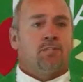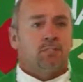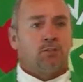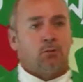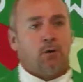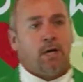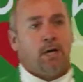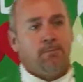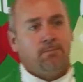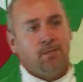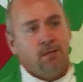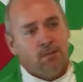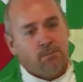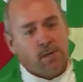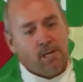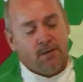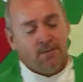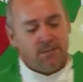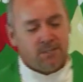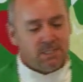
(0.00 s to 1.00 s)
described them
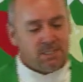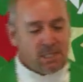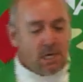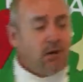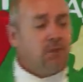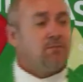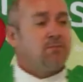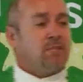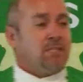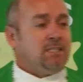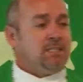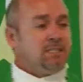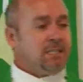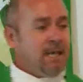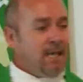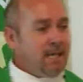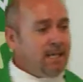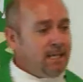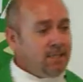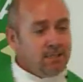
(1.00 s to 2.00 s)
as
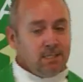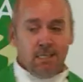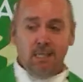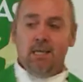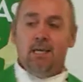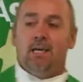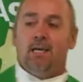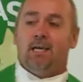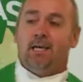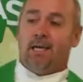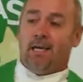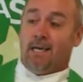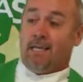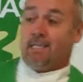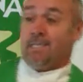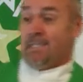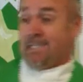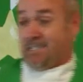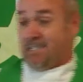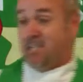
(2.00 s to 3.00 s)
self-contained and
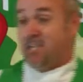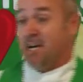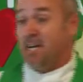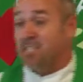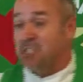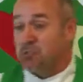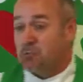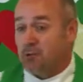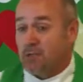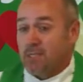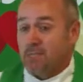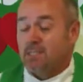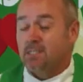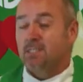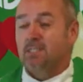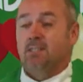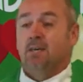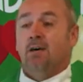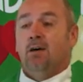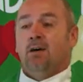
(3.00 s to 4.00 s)

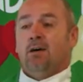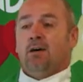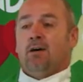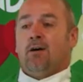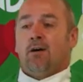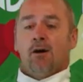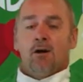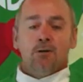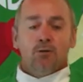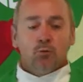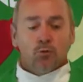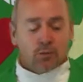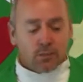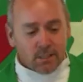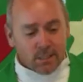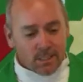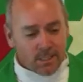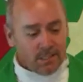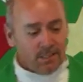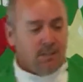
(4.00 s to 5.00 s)
industrious,
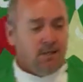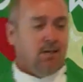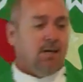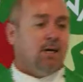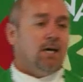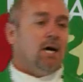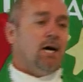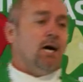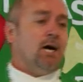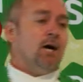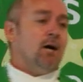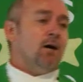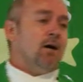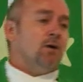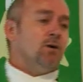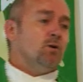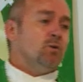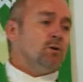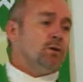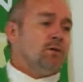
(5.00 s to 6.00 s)
hardworking,
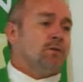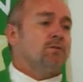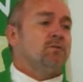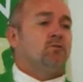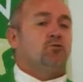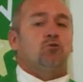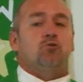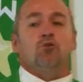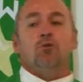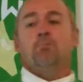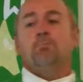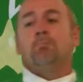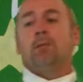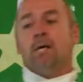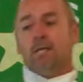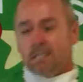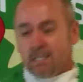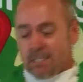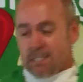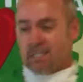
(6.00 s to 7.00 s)
with
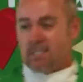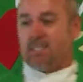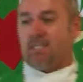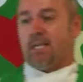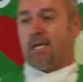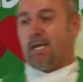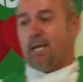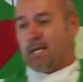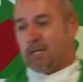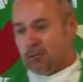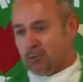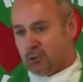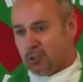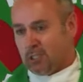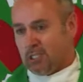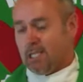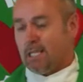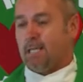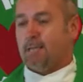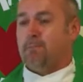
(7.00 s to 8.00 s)
tremendous
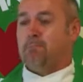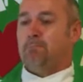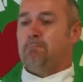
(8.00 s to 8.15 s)
energy.